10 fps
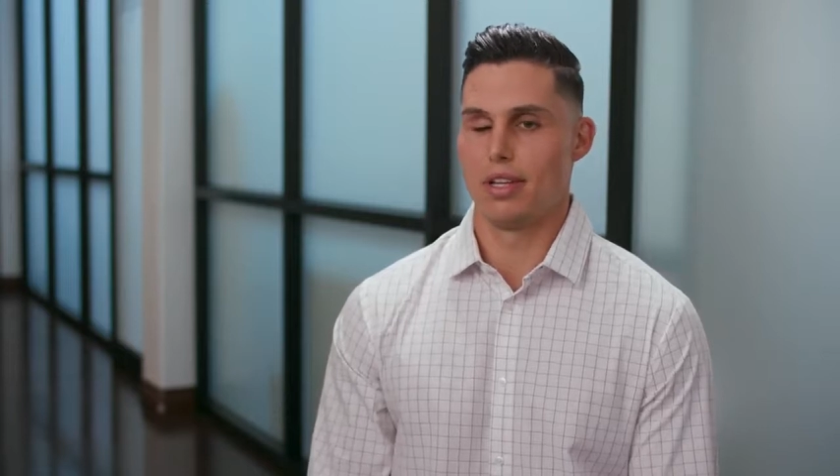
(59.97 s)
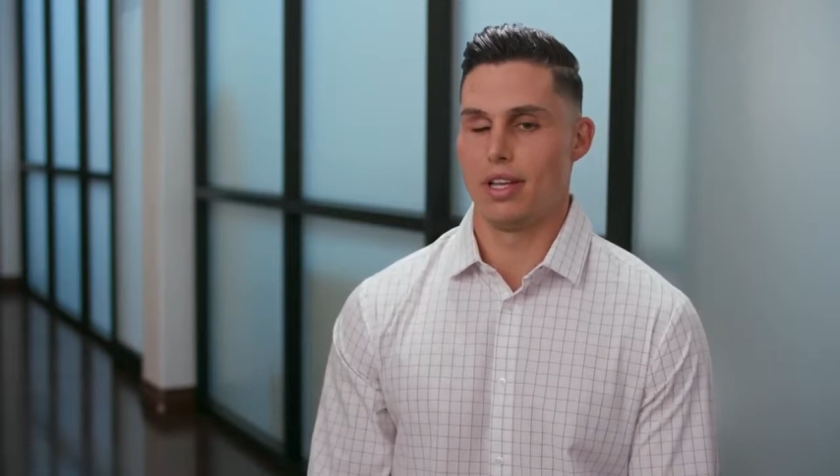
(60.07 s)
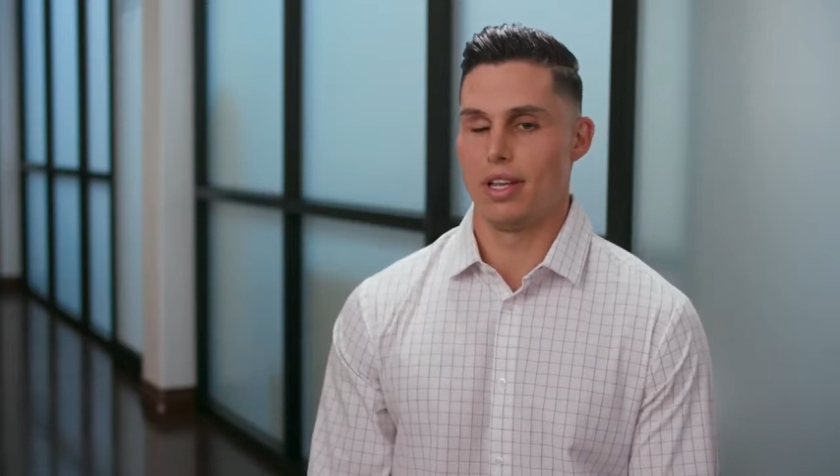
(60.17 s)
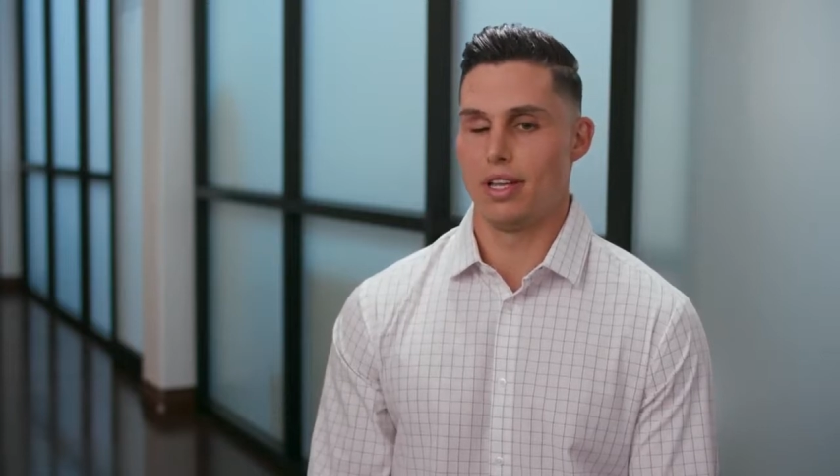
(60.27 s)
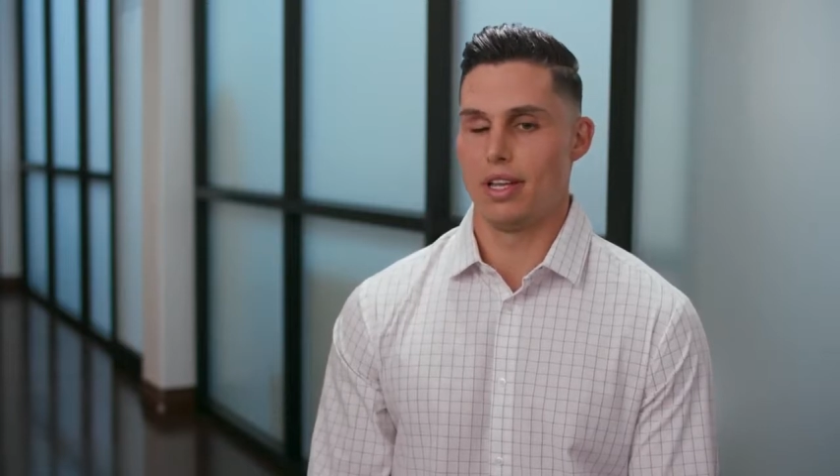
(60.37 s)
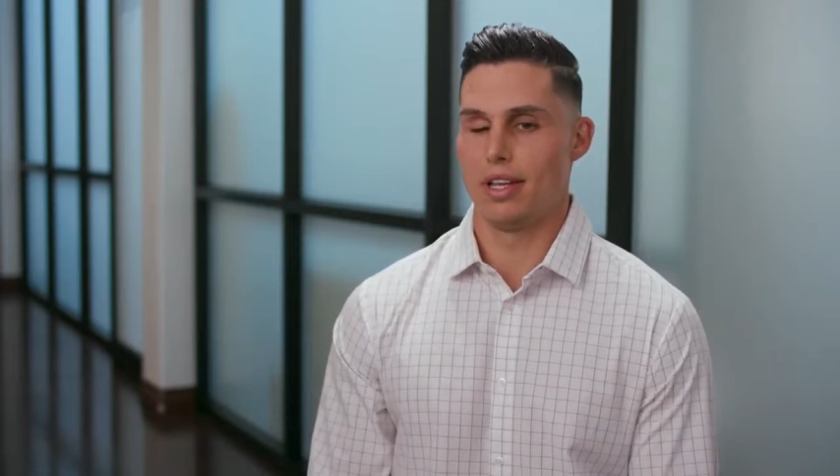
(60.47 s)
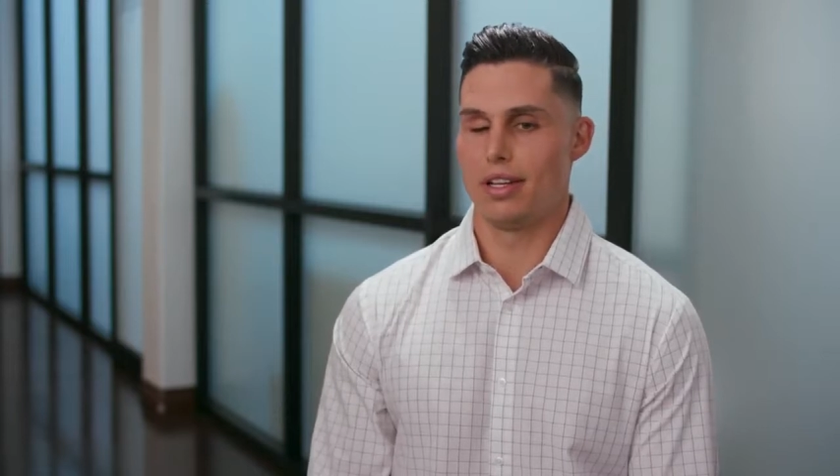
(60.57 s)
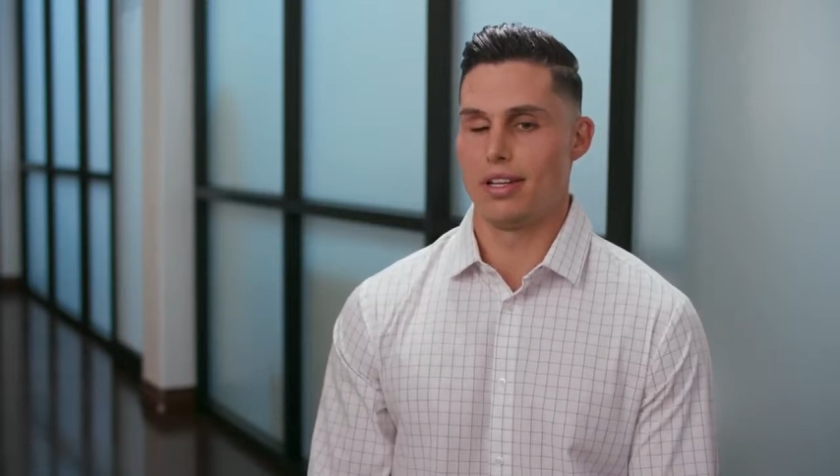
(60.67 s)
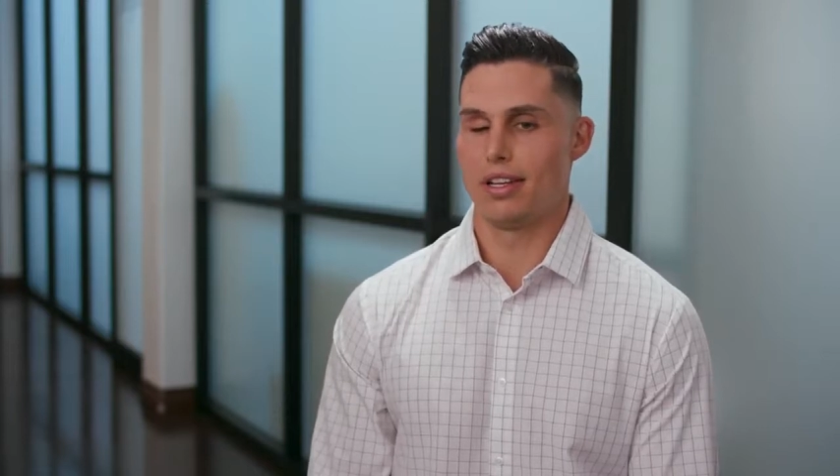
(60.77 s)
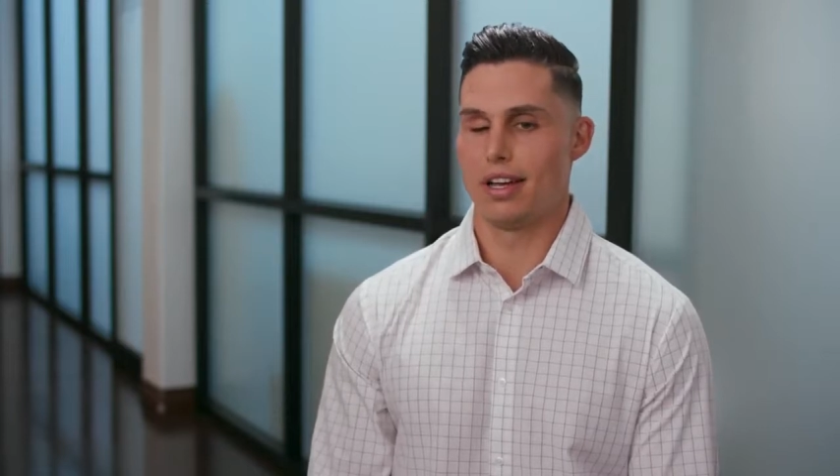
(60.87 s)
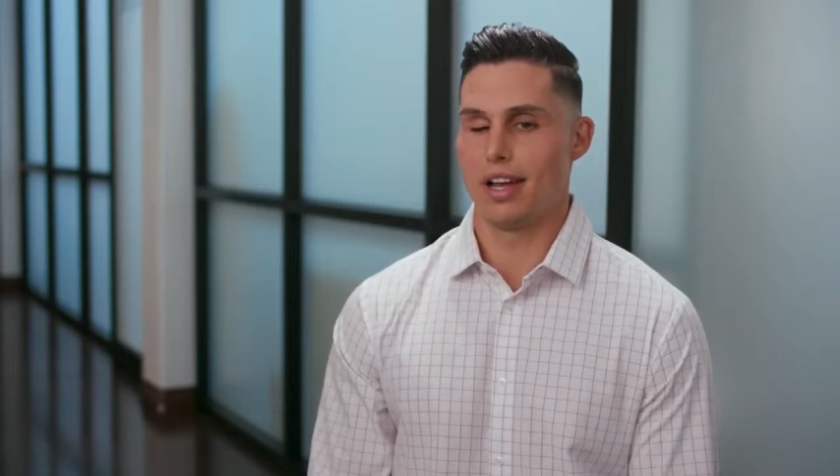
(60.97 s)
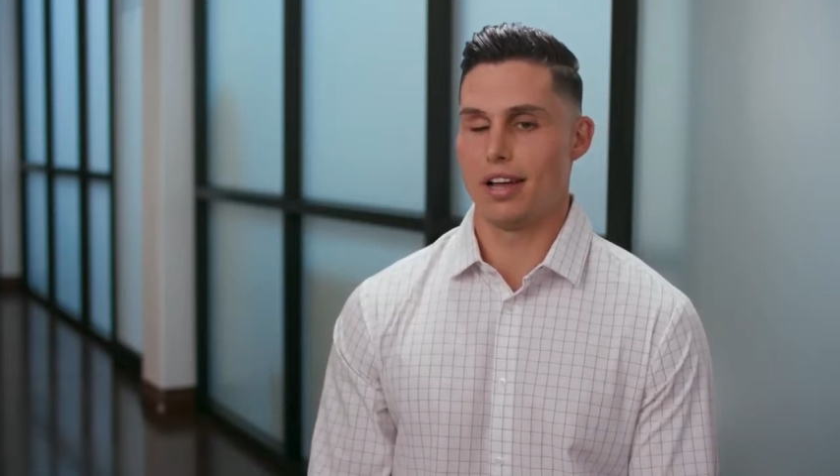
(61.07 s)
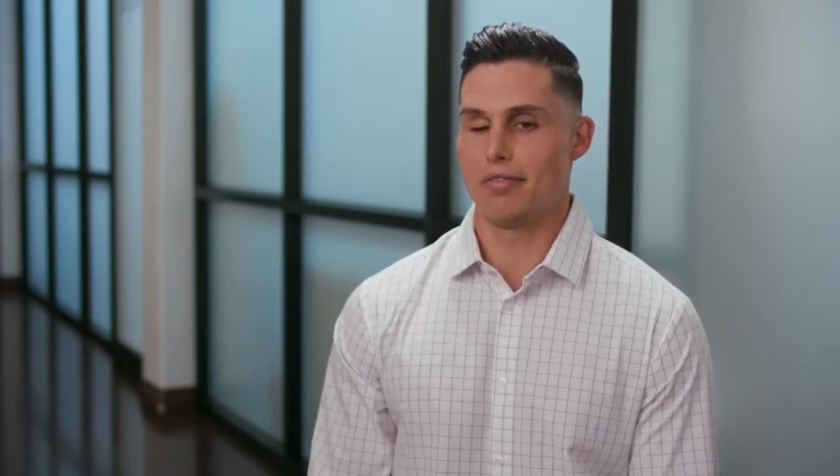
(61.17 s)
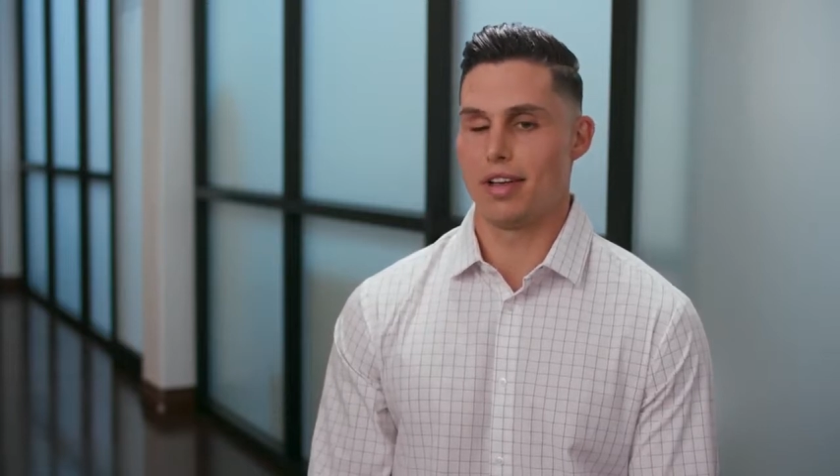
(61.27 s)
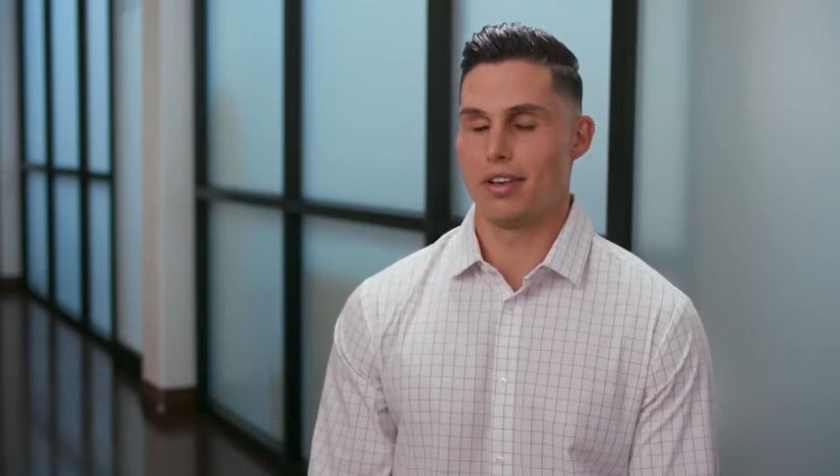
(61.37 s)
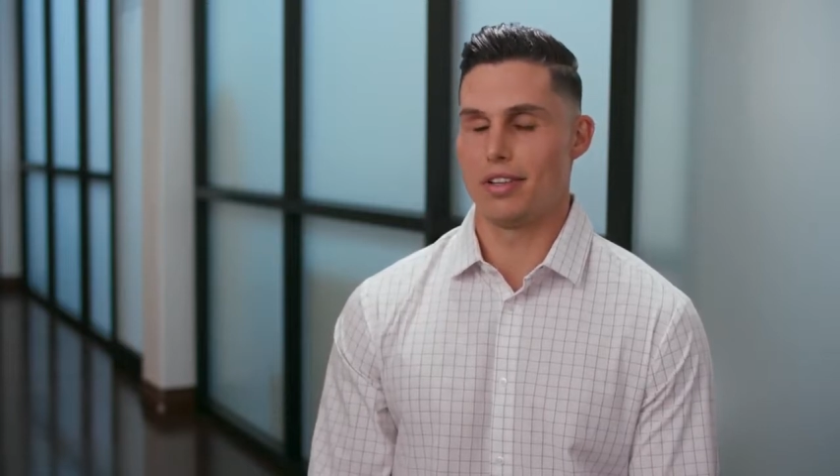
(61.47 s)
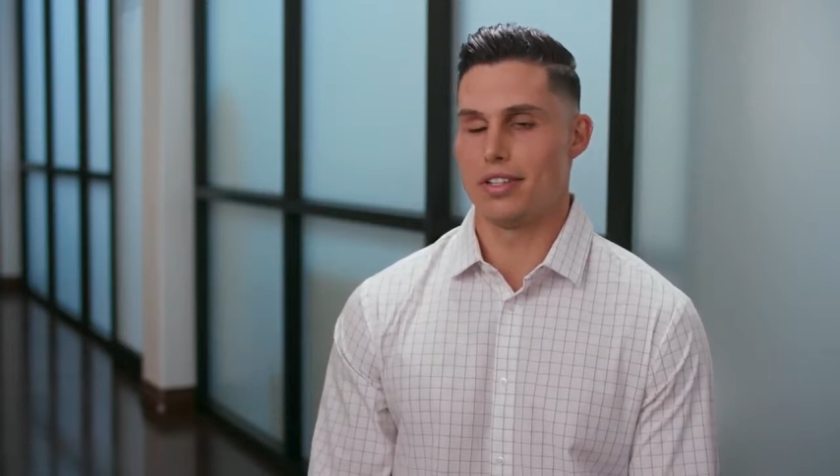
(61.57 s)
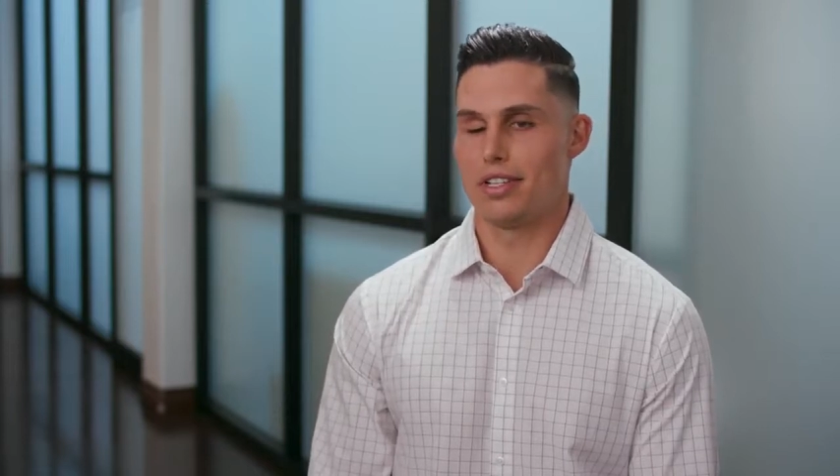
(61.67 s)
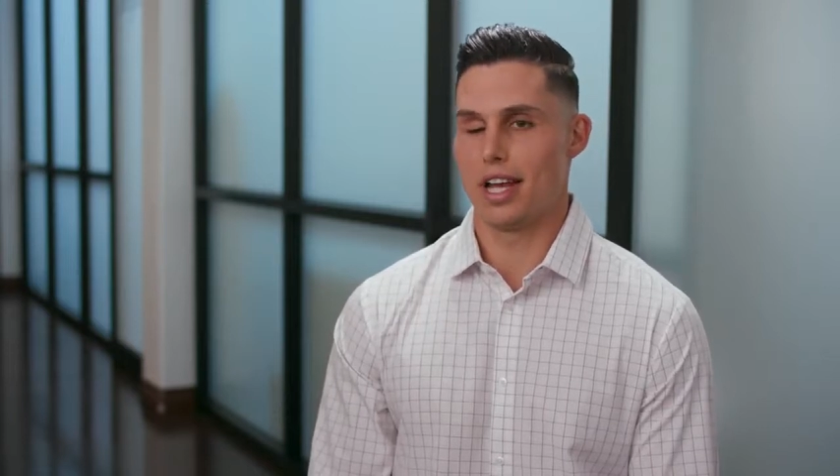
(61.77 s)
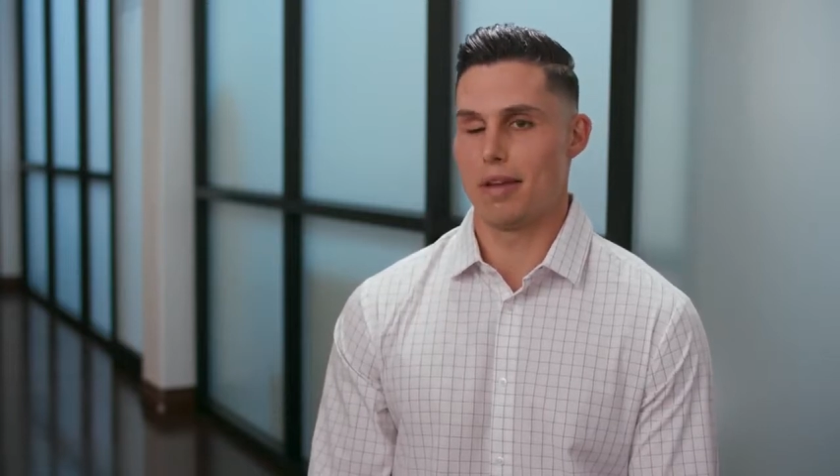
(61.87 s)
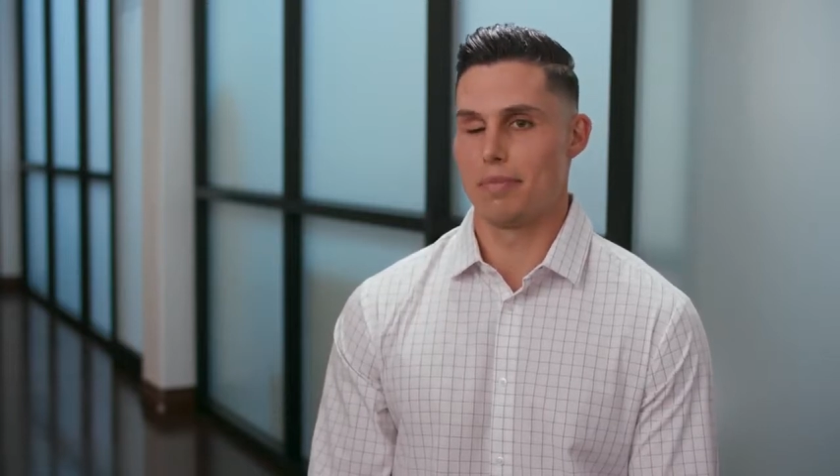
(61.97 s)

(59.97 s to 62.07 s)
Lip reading: and I found each time